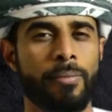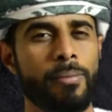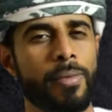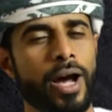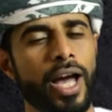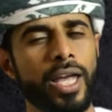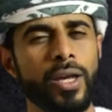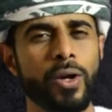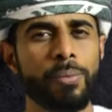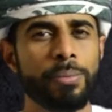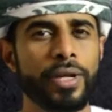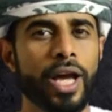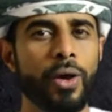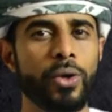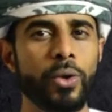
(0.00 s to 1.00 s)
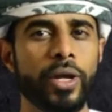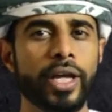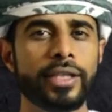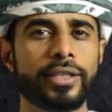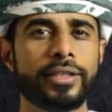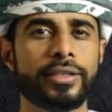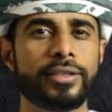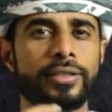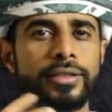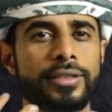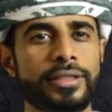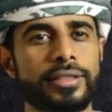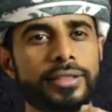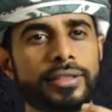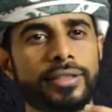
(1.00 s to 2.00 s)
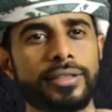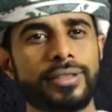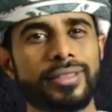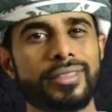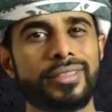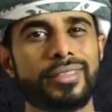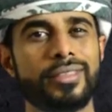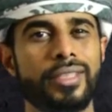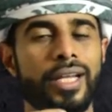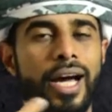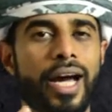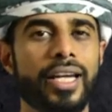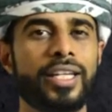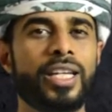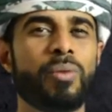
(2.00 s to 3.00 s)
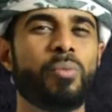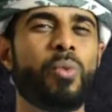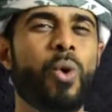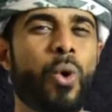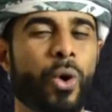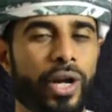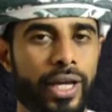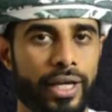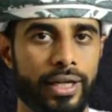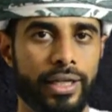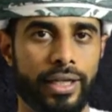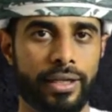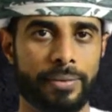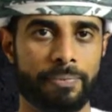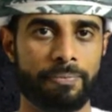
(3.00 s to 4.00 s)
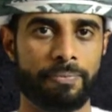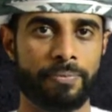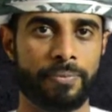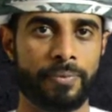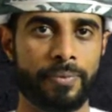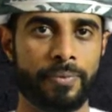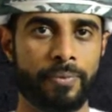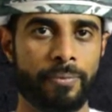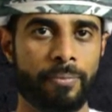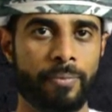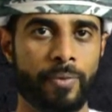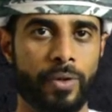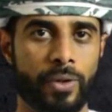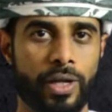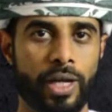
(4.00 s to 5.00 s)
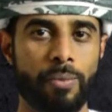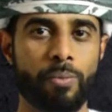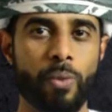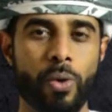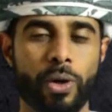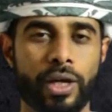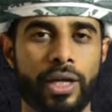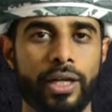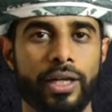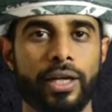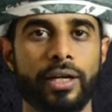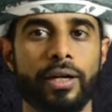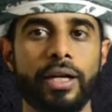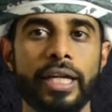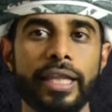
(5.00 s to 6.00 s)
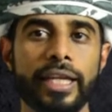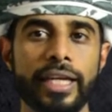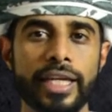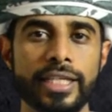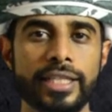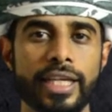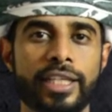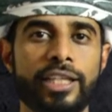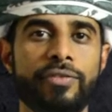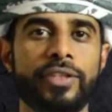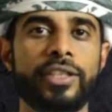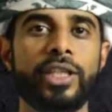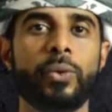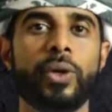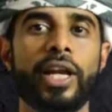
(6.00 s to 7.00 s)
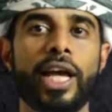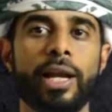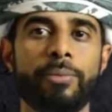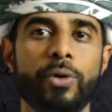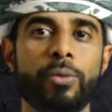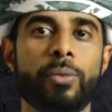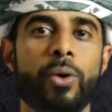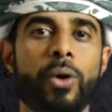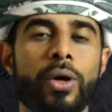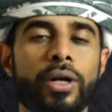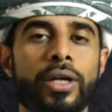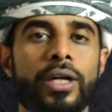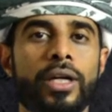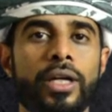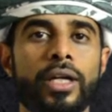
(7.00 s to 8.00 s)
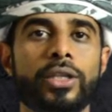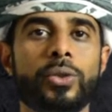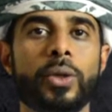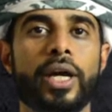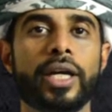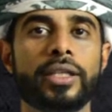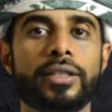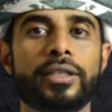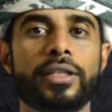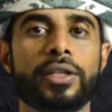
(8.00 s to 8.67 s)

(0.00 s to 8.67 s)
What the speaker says: I hope now you get the idea more clear. Okay, more clear. The next activity will help you more to get